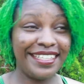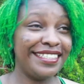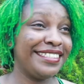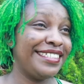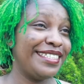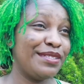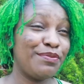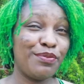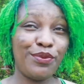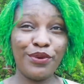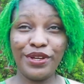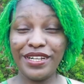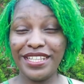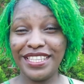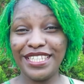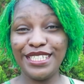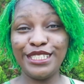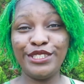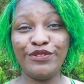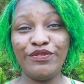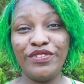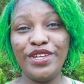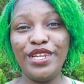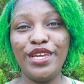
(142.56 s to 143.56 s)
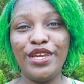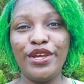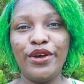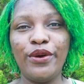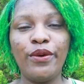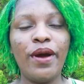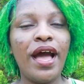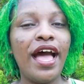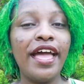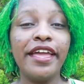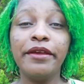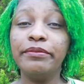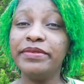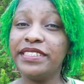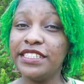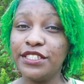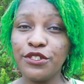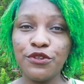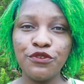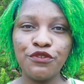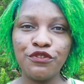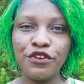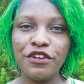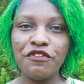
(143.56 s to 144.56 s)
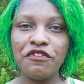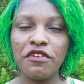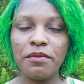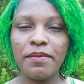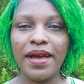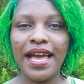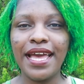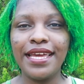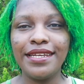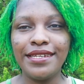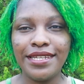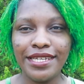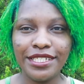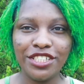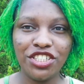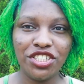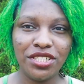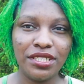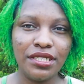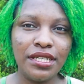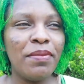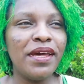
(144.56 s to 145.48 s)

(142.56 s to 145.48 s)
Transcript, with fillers: to the point of this video, I am still free from my addiction.